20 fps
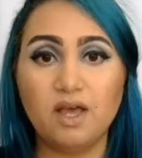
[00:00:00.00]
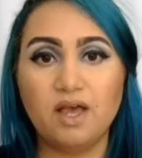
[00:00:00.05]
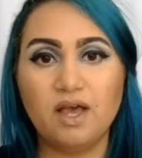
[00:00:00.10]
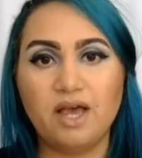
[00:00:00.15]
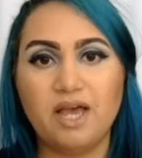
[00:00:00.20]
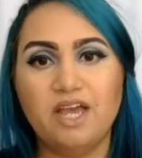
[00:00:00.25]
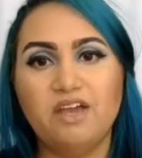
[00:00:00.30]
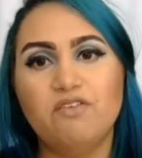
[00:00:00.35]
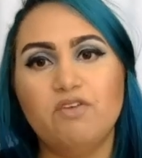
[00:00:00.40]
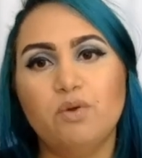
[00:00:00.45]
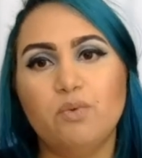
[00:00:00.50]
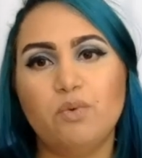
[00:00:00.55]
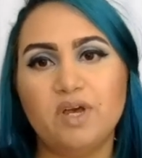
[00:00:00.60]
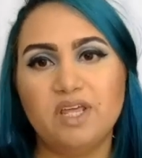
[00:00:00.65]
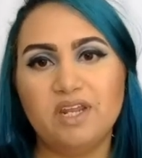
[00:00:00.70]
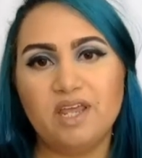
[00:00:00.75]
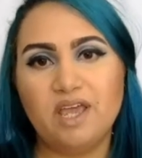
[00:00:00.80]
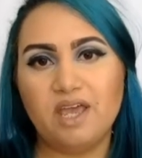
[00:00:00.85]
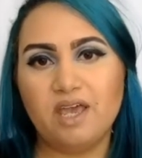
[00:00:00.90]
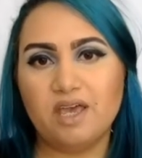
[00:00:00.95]
Hi
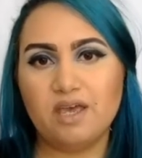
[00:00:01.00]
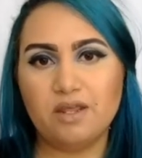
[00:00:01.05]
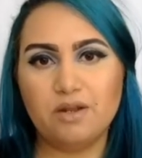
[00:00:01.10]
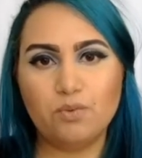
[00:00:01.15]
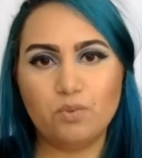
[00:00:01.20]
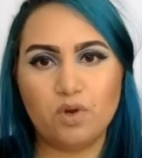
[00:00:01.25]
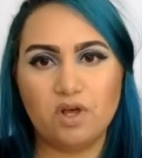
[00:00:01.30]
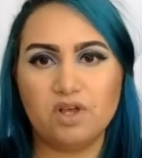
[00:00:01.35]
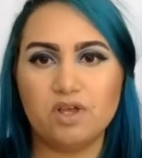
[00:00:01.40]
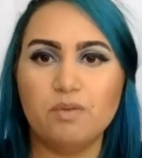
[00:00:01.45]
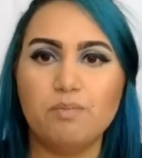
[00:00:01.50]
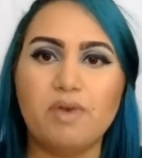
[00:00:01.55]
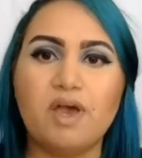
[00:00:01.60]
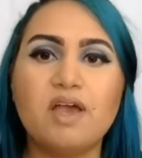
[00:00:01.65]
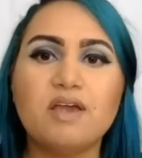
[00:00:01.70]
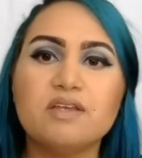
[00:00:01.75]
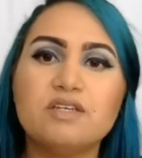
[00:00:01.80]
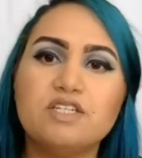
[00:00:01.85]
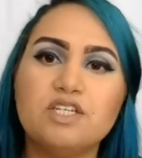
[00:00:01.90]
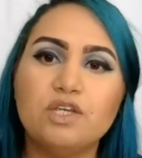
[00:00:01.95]
everyone, and welcome
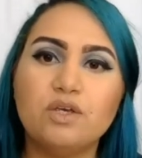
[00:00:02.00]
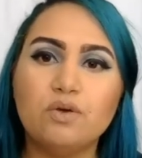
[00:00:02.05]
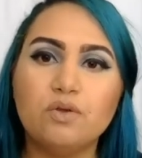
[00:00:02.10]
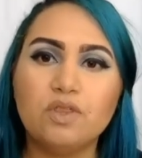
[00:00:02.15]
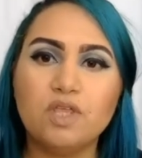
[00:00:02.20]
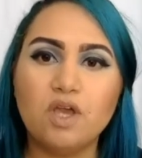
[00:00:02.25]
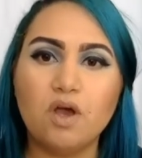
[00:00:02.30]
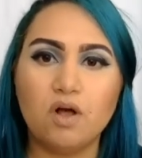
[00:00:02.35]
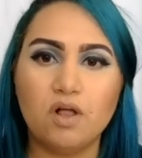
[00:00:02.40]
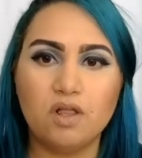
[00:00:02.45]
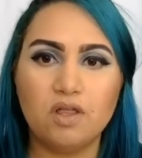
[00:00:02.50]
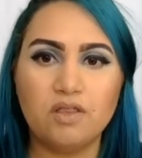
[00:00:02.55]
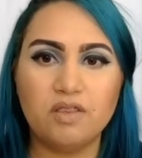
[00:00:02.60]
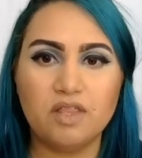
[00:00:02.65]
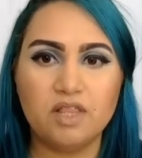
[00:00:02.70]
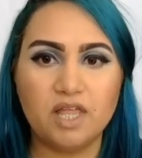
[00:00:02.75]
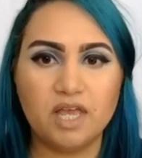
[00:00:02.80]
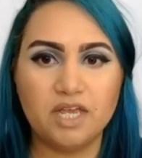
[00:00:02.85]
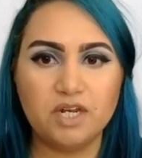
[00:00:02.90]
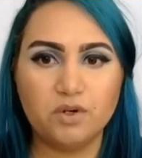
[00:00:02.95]
back to the All on
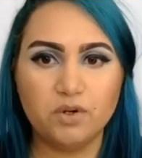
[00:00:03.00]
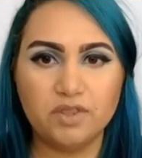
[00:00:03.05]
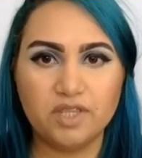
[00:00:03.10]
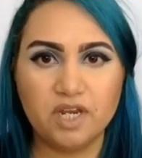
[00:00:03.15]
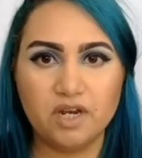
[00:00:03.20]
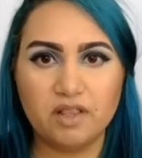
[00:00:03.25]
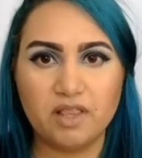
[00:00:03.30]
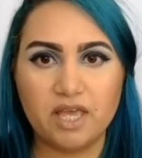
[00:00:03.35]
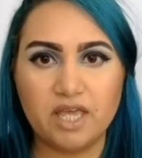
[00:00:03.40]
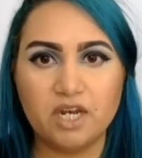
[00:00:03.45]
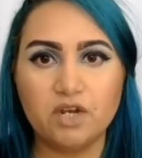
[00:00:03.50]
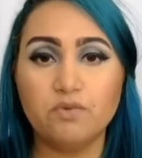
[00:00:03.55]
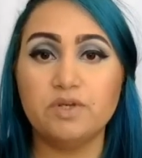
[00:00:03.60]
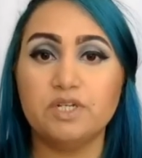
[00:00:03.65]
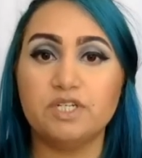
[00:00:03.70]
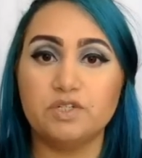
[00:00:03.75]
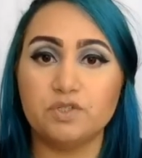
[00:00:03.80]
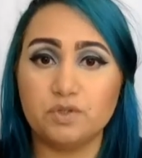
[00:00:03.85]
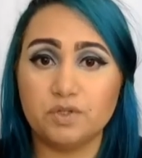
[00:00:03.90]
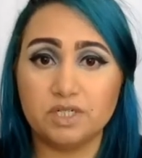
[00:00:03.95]
the Line North Carolina
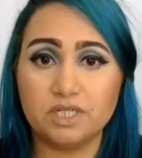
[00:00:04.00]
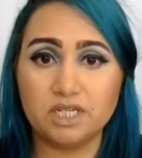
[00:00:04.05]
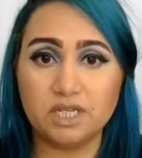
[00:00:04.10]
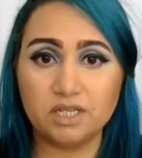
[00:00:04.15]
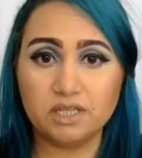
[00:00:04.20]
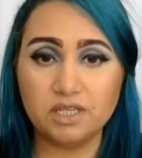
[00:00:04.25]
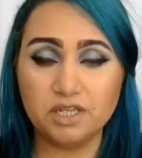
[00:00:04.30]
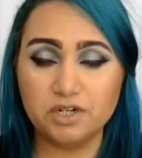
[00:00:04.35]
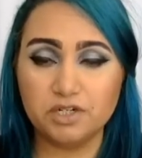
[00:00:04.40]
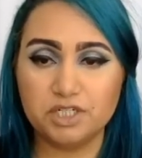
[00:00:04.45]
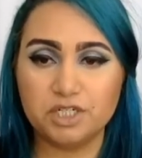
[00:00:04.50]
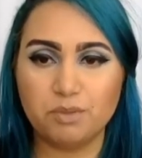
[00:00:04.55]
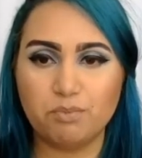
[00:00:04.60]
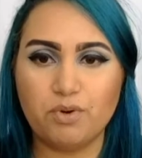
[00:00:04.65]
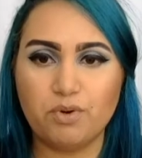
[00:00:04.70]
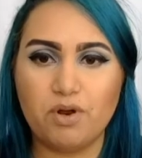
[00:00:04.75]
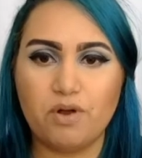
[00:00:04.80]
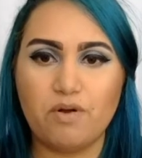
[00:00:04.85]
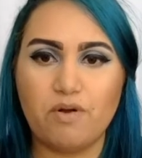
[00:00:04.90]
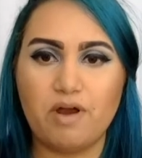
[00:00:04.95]
Redistricting Leadership
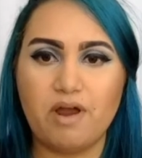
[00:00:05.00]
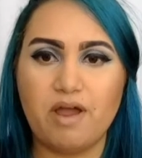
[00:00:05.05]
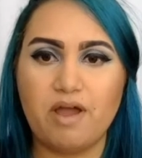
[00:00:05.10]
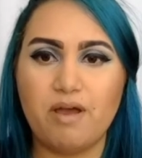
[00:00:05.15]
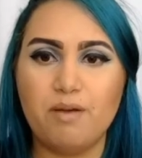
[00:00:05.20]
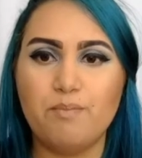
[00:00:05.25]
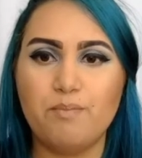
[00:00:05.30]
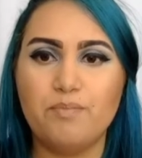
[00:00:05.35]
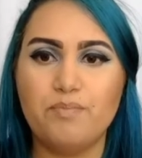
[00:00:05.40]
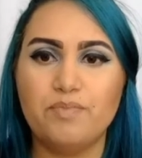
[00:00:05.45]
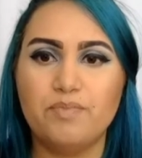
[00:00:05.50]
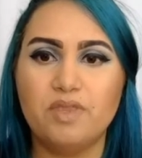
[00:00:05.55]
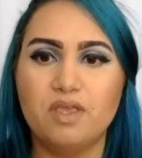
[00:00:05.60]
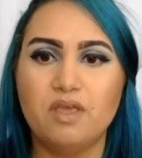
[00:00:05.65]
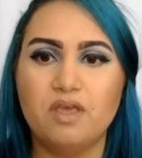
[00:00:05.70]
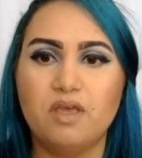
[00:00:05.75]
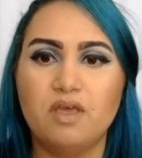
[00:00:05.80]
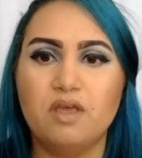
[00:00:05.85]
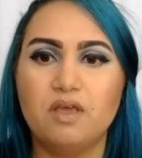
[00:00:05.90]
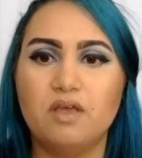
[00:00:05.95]
Program.
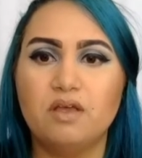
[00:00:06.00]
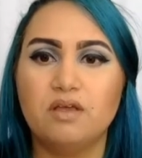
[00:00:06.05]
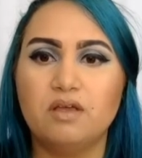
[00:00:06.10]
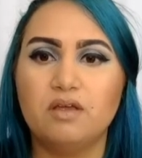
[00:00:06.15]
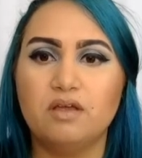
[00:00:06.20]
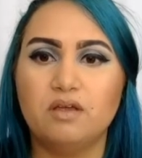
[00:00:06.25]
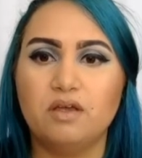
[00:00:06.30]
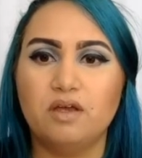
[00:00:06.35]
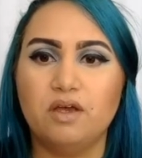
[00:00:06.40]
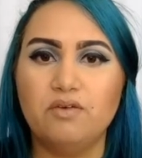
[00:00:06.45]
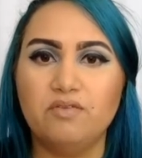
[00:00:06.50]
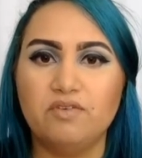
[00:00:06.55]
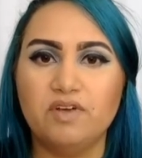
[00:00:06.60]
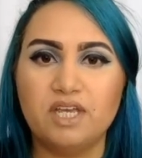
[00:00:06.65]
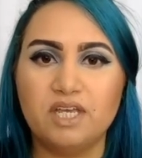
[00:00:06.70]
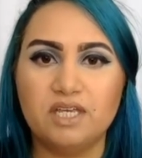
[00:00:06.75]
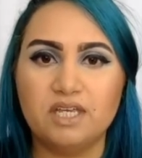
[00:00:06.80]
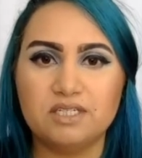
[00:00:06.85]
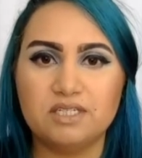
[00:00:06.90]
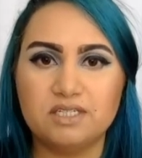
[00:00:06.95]
All
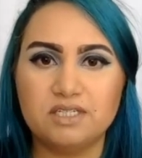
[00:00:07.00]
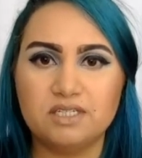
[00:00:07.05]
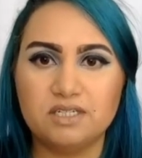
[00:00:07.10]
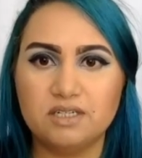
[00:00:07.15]
right,